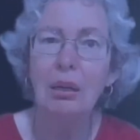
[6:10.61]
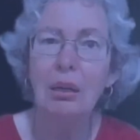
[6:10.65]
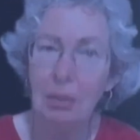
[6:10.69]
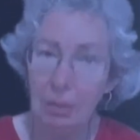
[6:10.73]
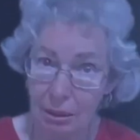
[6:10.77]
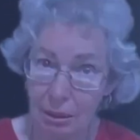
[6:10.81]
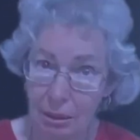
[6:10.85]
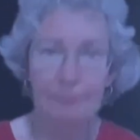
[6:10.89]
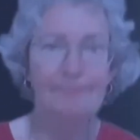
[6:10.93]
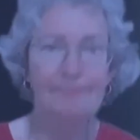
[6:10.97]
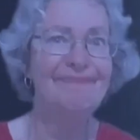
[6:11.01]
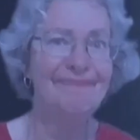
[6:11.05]

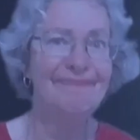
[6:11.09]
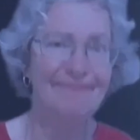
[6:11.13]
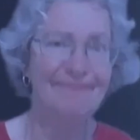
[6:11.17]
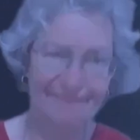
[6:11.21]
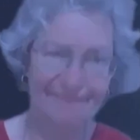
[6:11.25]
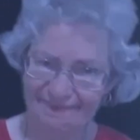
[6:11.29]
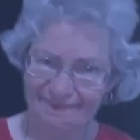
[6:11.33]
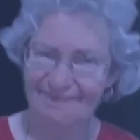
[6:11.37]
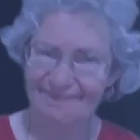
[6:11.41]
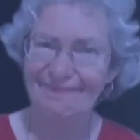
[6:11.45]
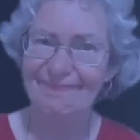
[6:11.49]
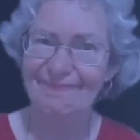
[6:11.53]
Yeah.
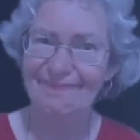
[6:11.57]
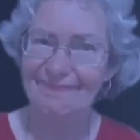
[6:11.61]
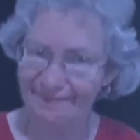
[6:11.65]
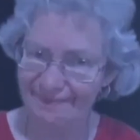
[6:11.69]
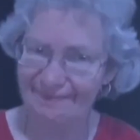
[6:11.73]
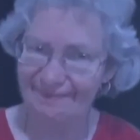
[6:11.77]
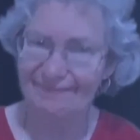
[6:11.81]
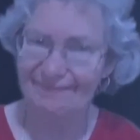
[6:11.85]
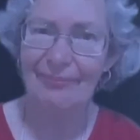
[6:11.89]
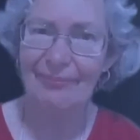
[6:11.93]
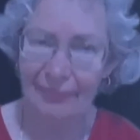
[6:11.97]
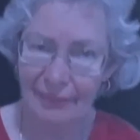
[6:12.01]
Are you
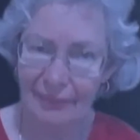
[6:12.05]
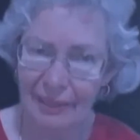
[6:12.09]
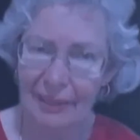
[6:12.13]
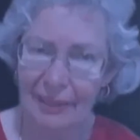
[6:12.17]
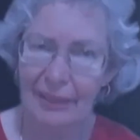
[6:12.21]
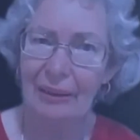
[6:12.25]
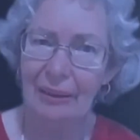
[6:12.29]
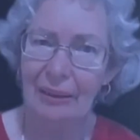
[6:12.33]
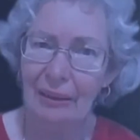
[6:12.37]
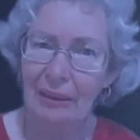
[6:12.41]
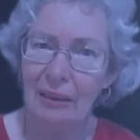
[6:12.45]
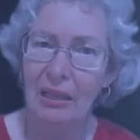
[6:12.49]
used to
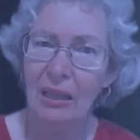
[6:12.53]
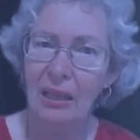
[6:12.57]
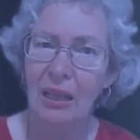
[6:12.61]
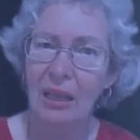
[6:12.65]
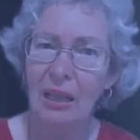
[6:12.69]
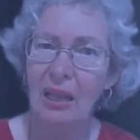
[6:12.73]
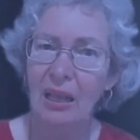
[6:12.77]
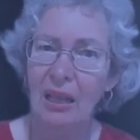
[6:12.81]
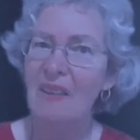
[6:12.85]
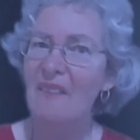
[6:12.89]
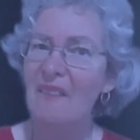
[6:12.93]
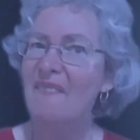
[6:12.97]
it, I wonder?